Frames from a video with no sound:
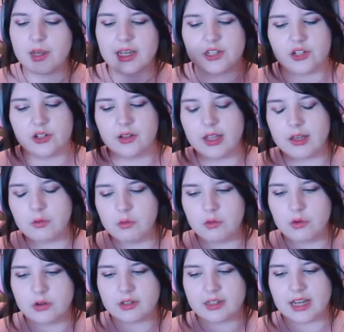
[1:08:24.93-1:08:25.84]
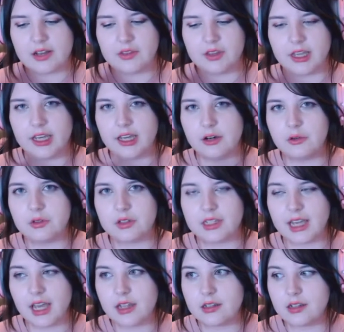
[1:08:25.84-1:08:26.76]
as you like walk down the hill to
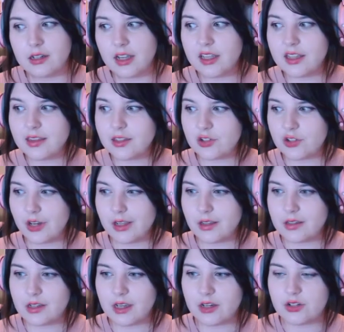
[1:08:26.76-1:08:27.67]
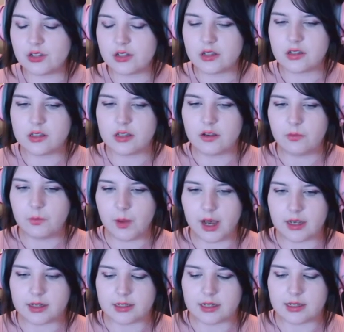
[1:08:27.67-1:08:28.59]
get to like the train station and stuff
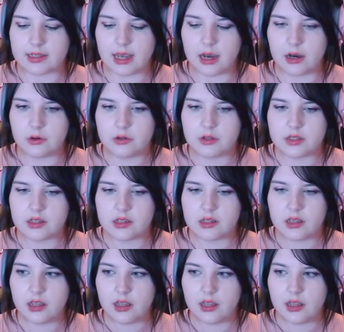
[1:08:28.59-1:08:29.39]
past his house,